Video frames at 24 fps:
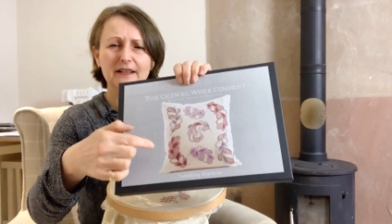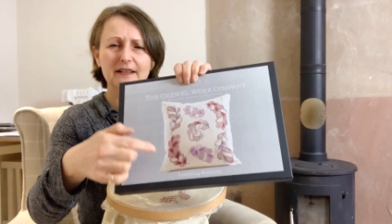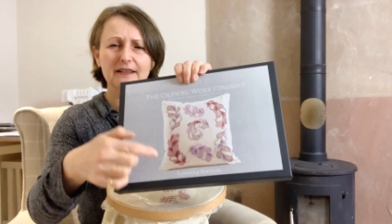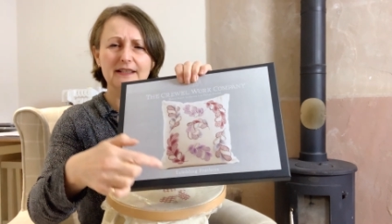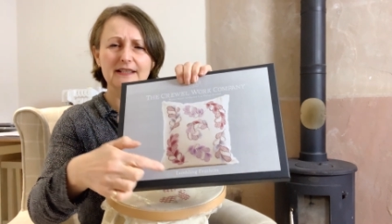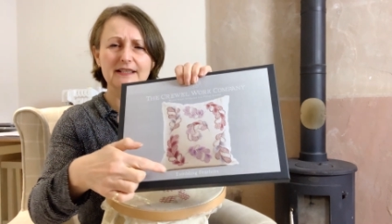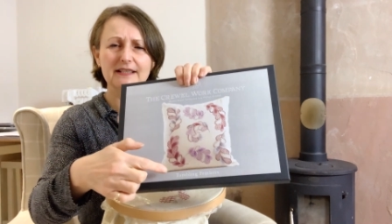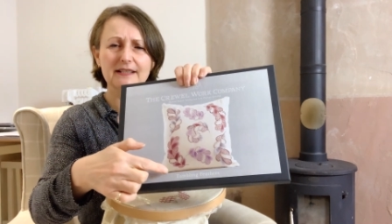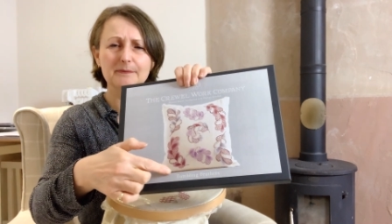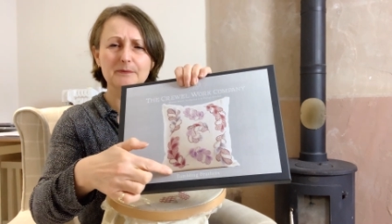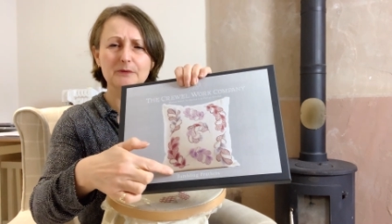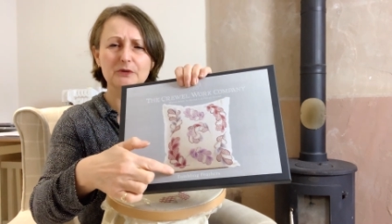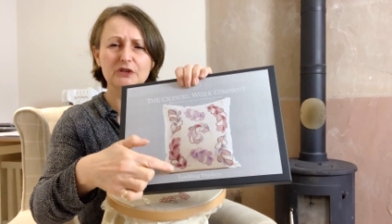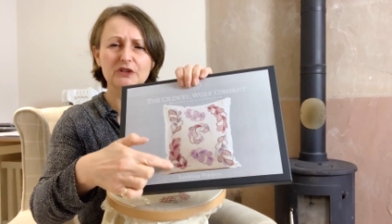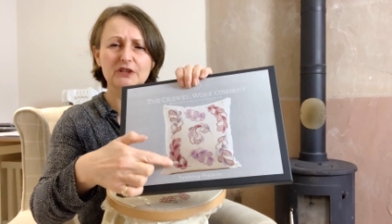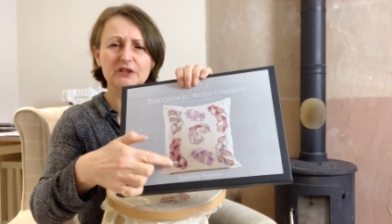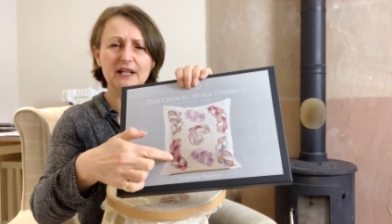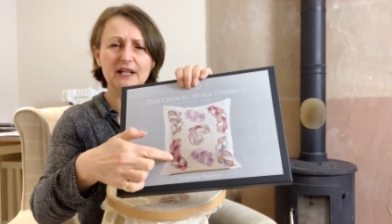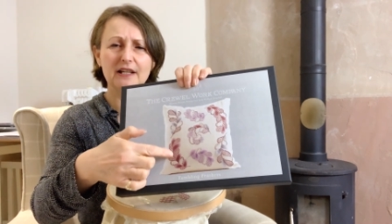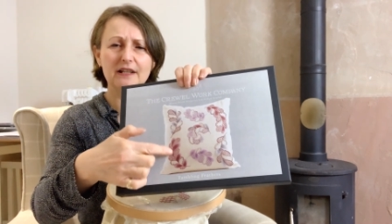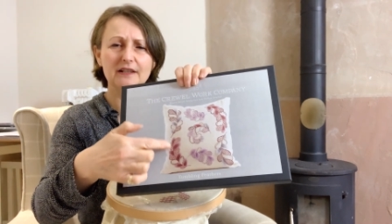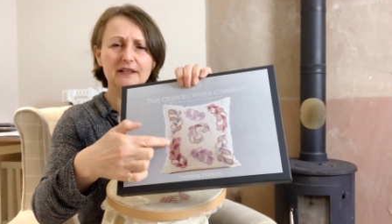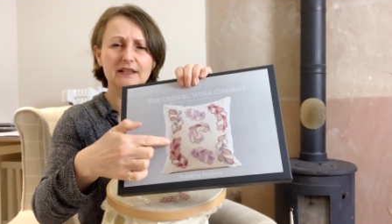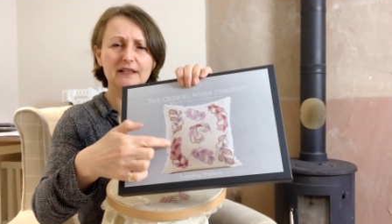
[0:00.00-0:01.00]
This is much
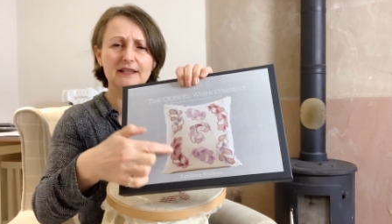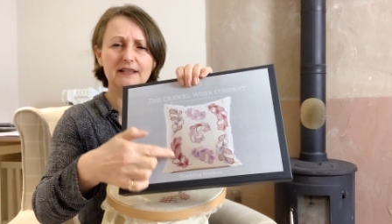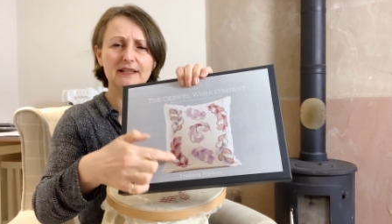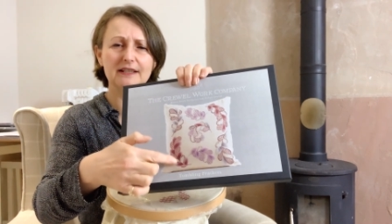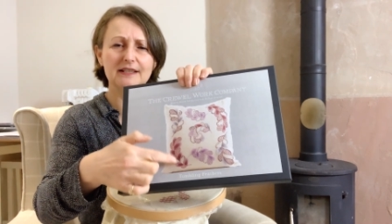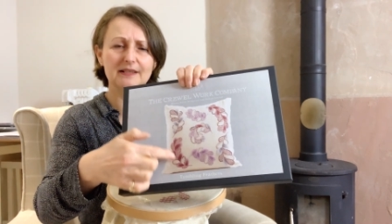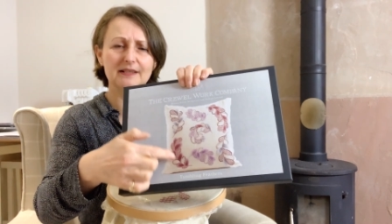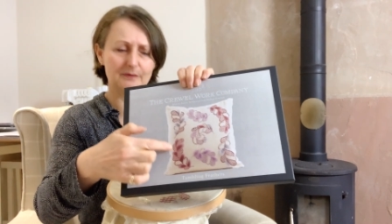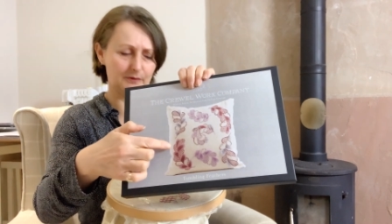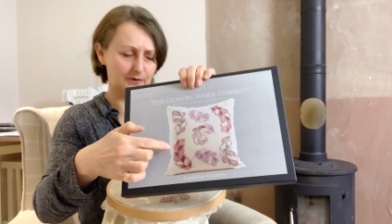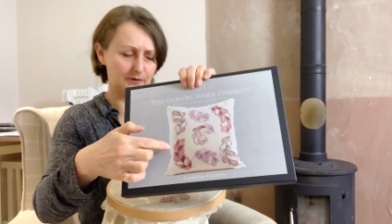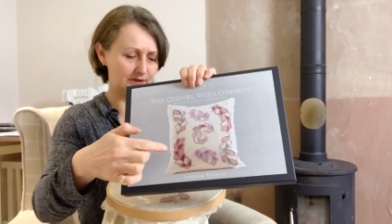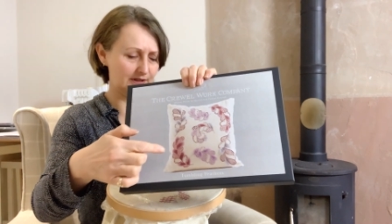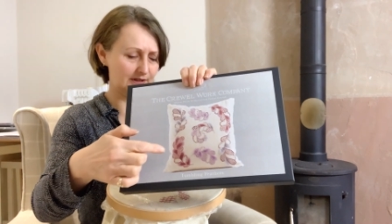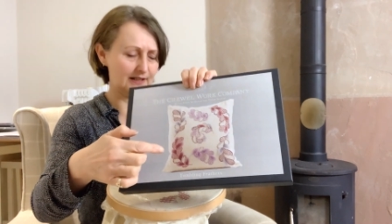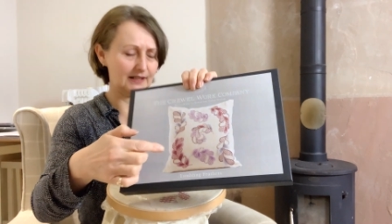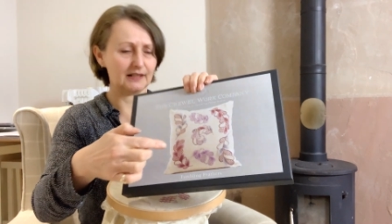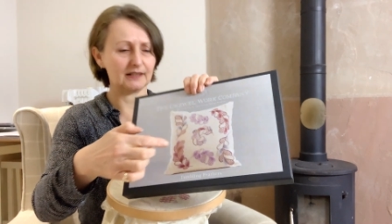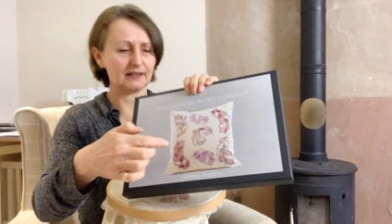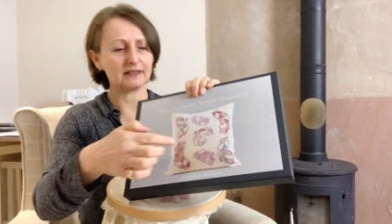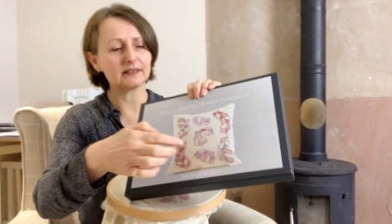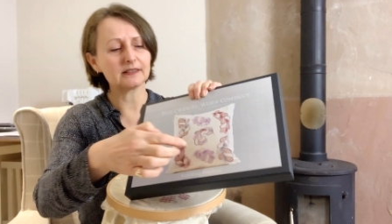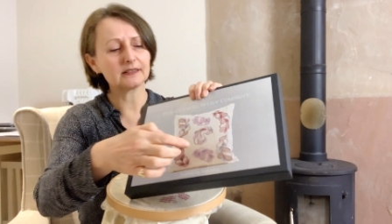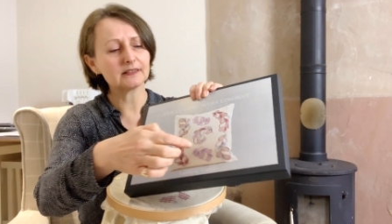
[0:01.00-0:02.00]
darker, this one,
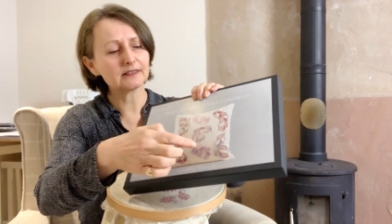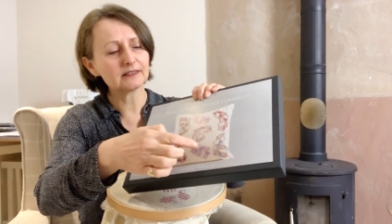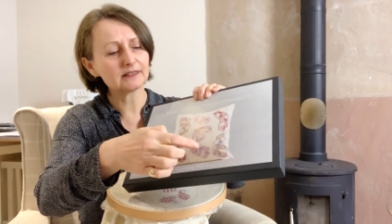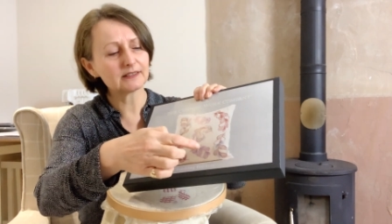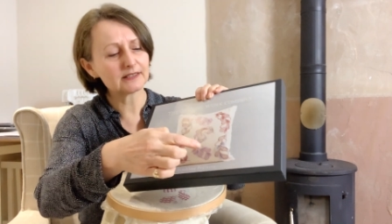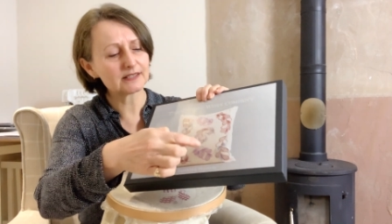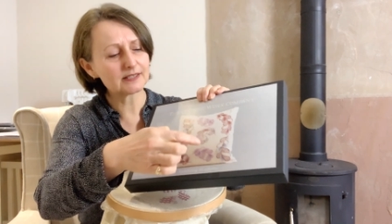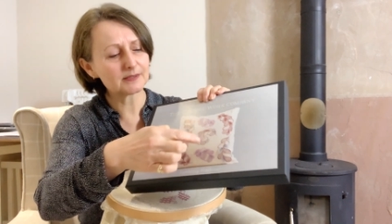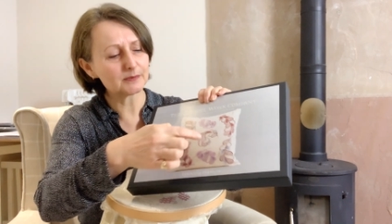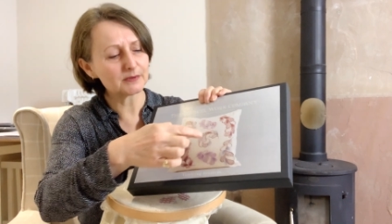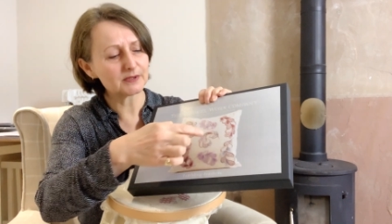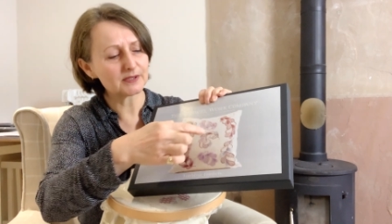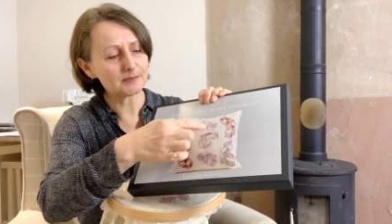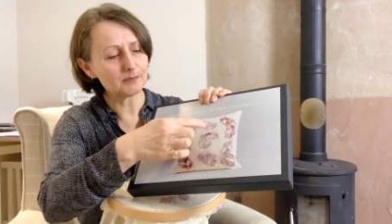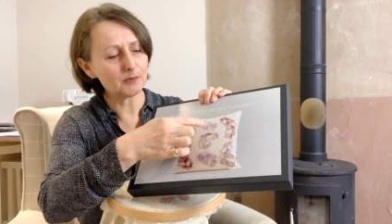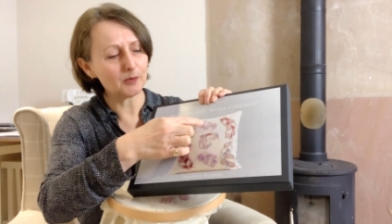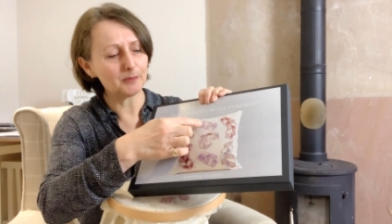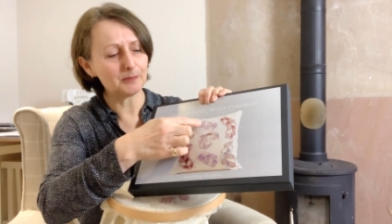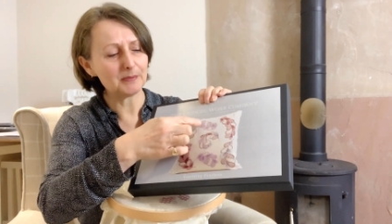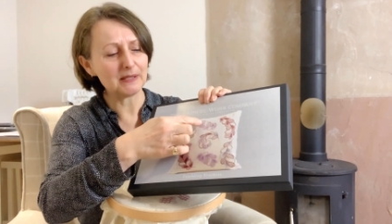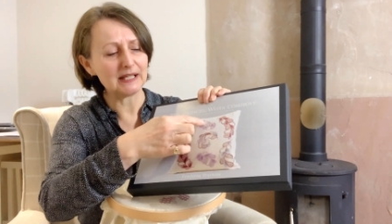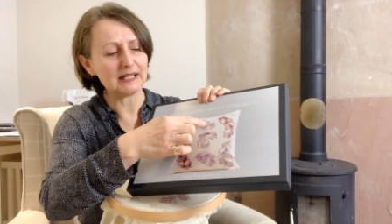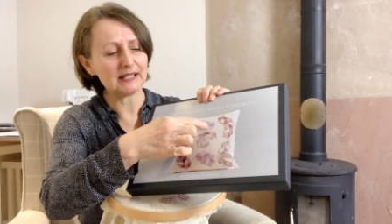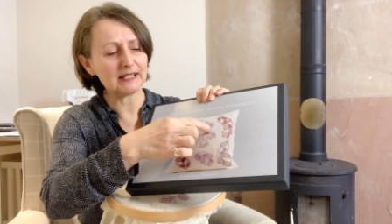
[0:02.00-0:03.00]
and this one's more
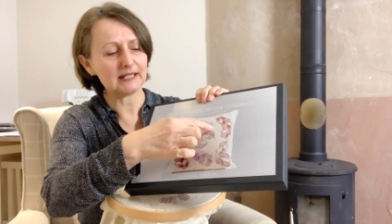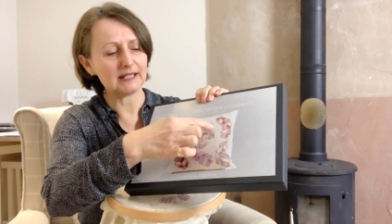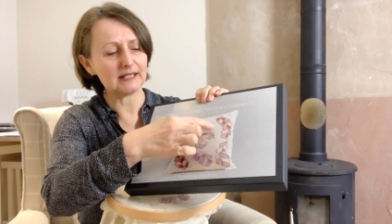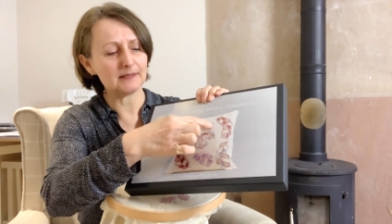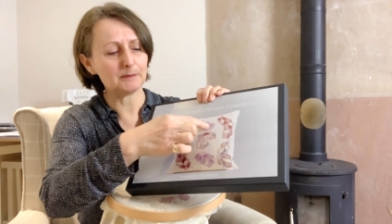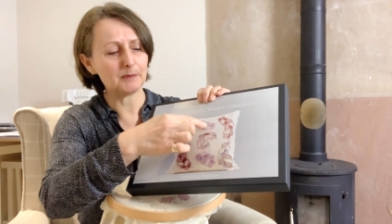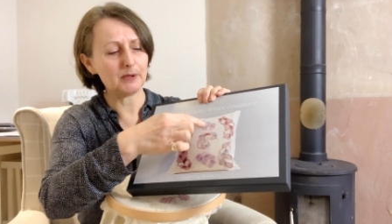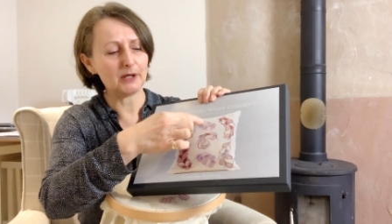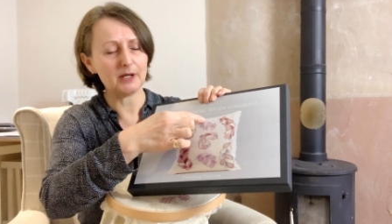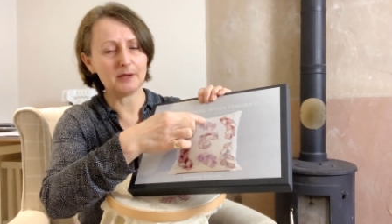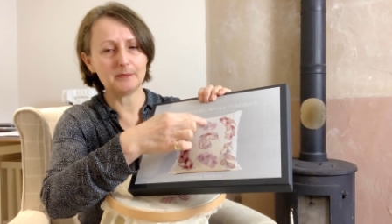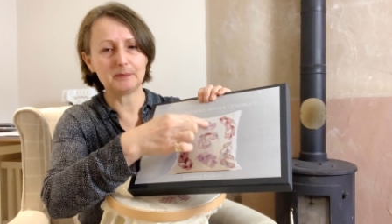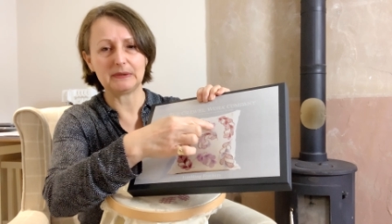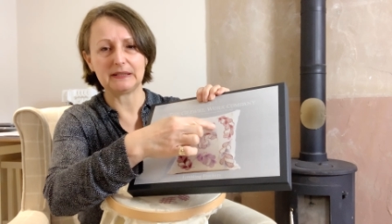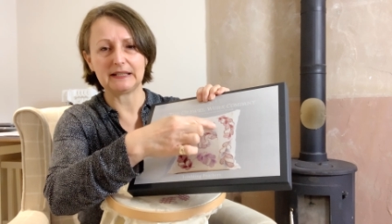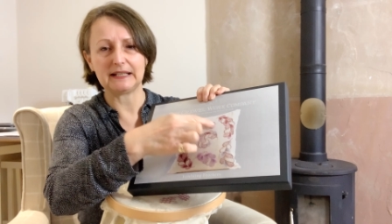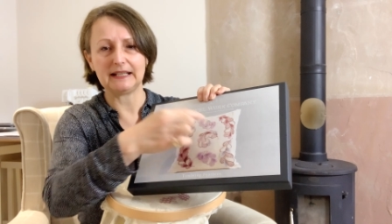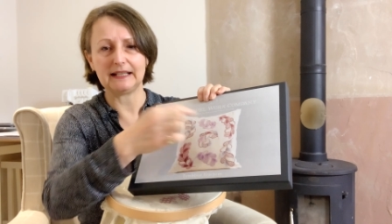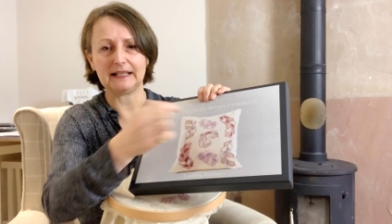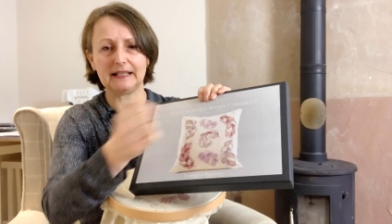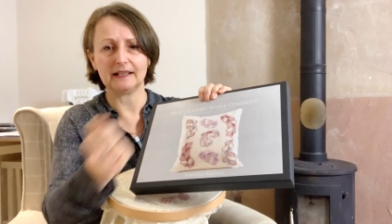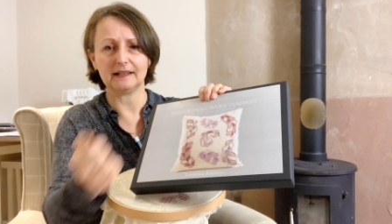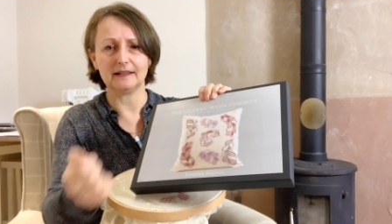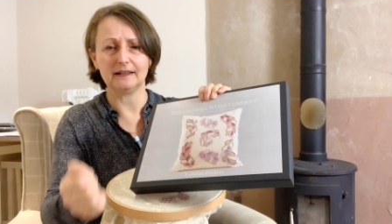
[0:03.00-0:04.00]
pinky, purpley
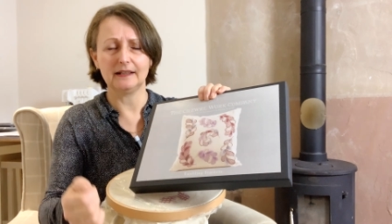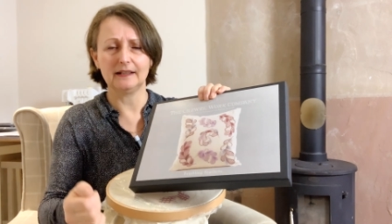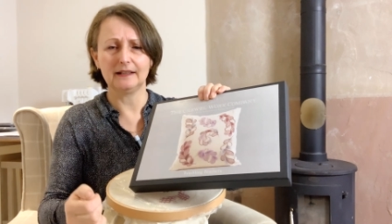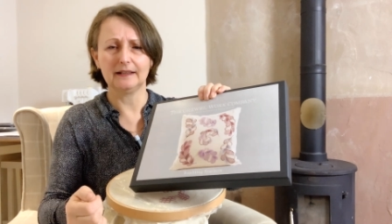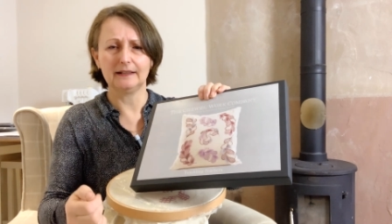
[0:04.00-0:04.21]
here.